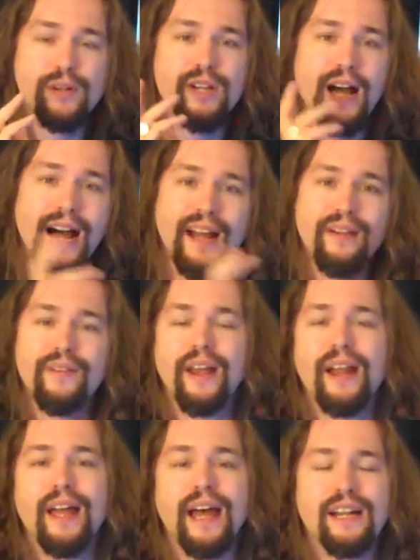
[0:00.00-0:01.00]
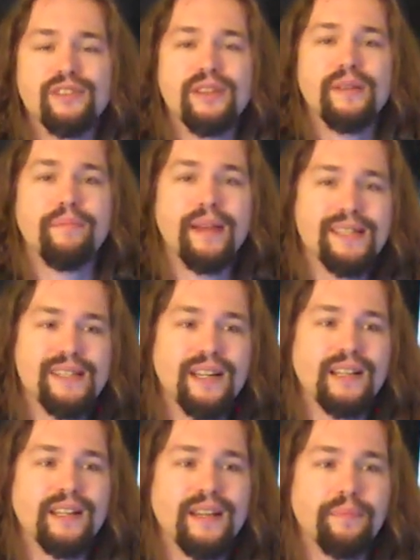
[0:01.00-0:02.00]
higher that I actually
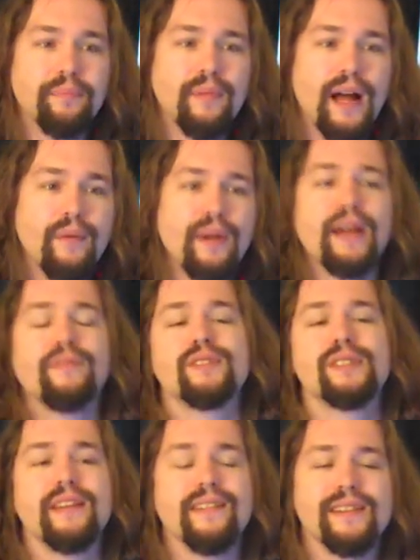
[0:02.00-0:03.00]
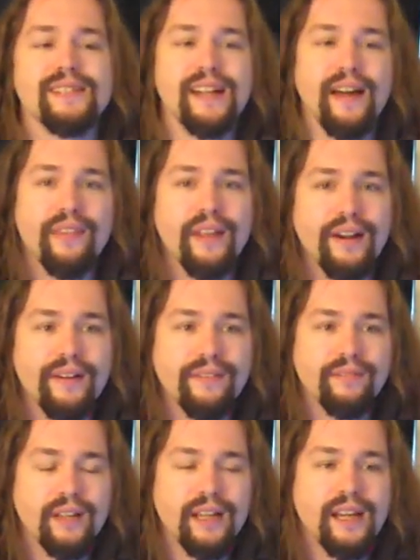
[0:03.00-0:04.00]
basically, I would have to say that it's not there.
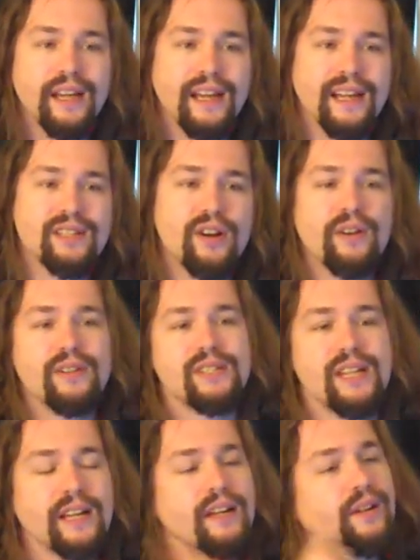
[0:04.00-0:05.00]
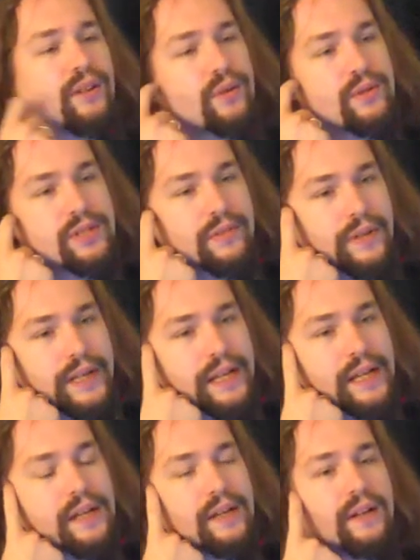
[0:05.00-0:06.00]
It's hard to say conclusively,
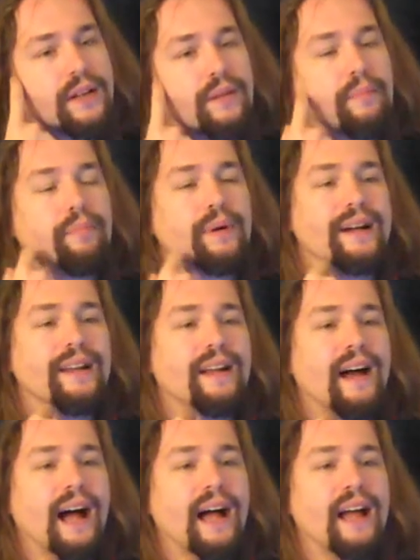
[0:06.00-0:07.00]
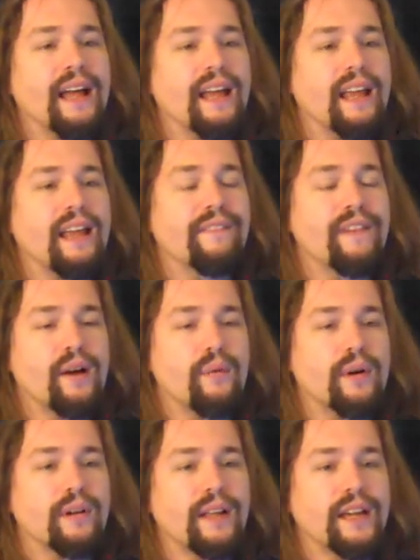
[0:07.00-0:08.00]
but if I
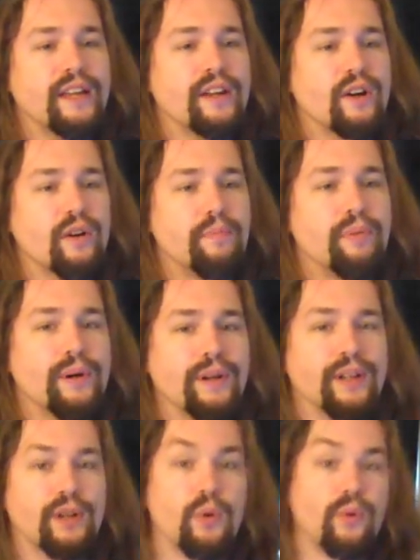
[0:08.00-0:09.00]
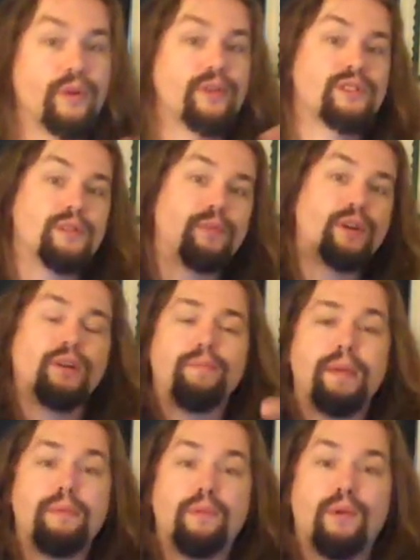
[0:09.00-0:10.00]
were like, you know, put in a corner somewhere and
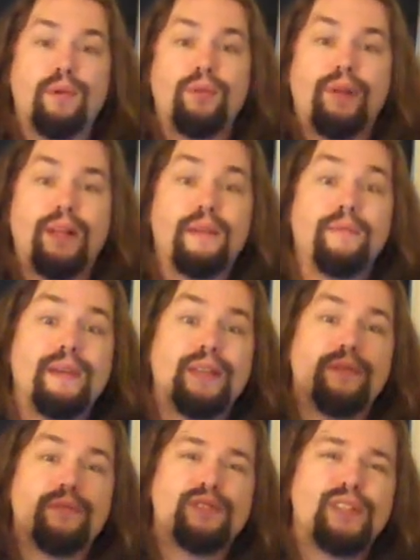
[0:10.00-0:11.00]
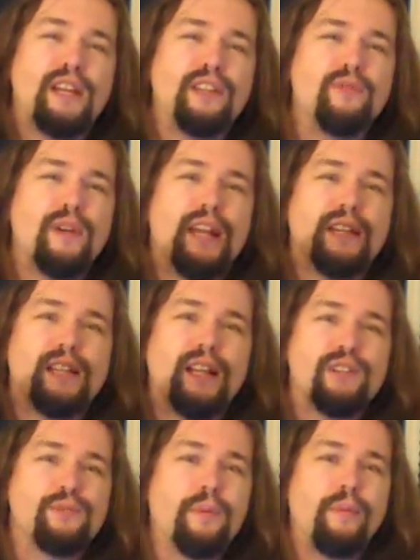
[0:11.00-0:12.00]
people were threatening me and they were saying, you've got to tell
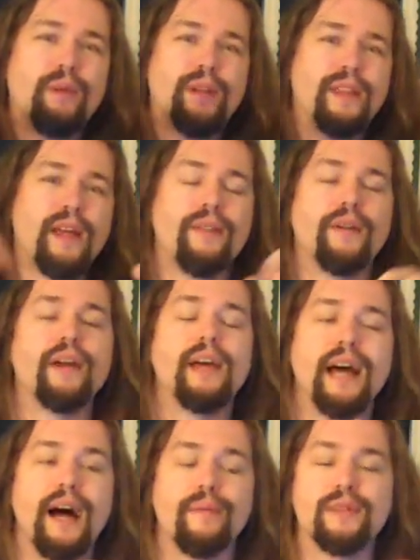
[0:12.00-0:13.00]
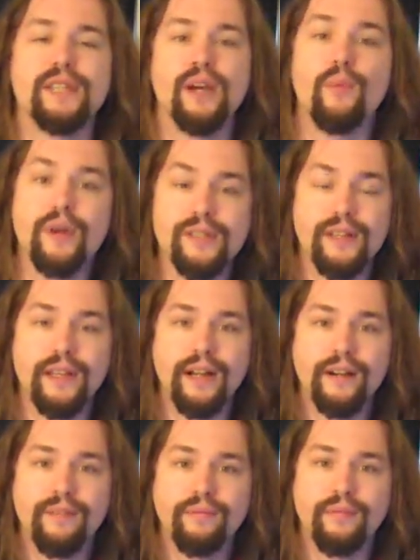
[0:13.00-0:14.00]
us one way or the other, I would say it wasn't
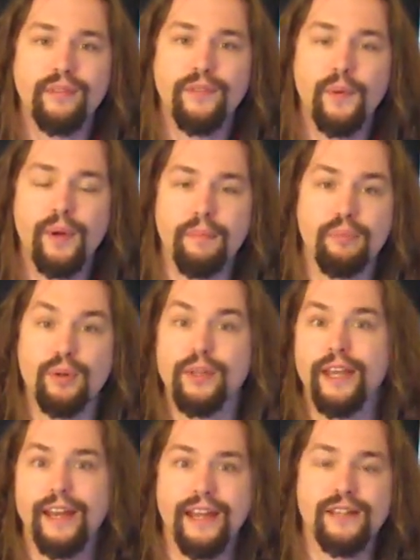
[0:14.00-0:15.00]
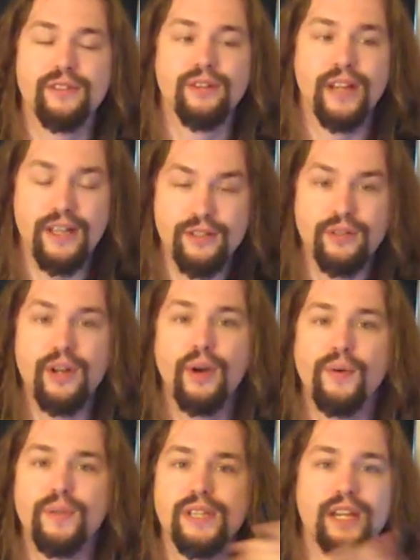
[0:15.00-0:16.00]
there. If you want a Boolean answer, yes or no,
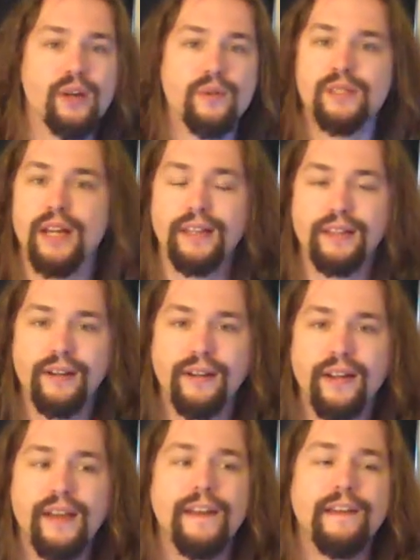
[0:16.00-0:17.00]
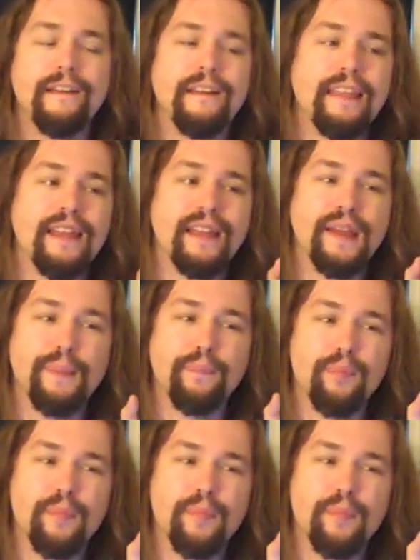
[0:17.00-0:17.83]
I would say no, it's not there. It,